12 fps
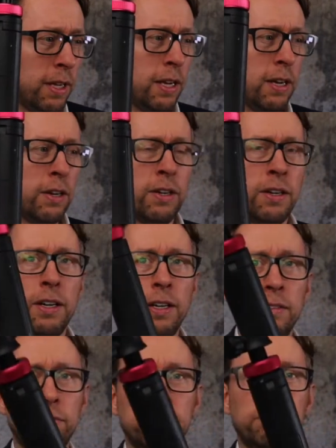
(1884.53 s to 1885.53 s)
here
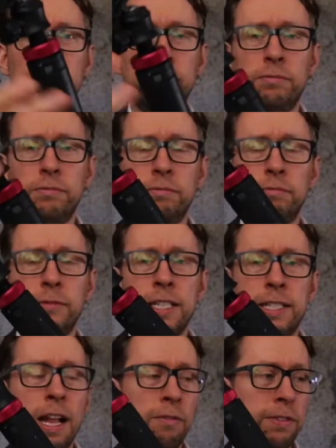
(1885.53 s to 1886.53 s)
a
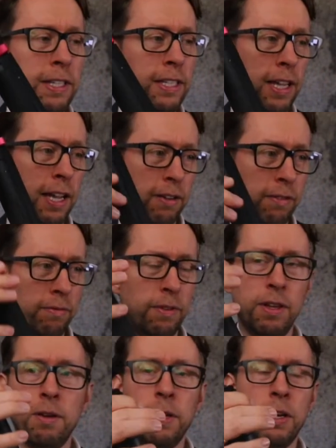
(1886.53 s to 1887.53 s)
selfie stick
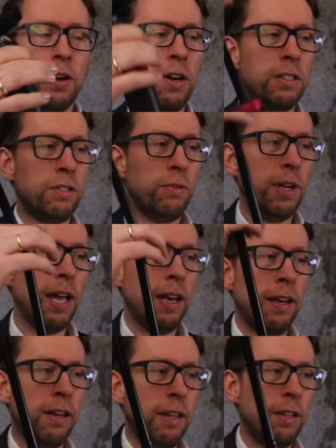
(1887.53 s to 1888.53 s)
because you
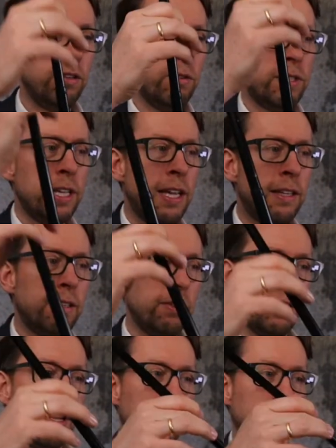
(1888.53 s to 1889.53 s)
can use it, you
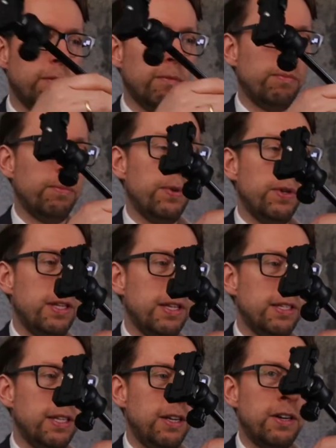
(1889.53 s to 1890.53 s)
can put
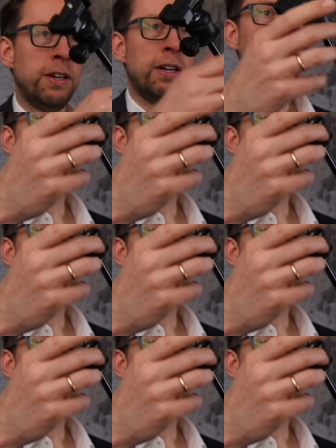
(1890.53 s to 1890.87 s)
this here,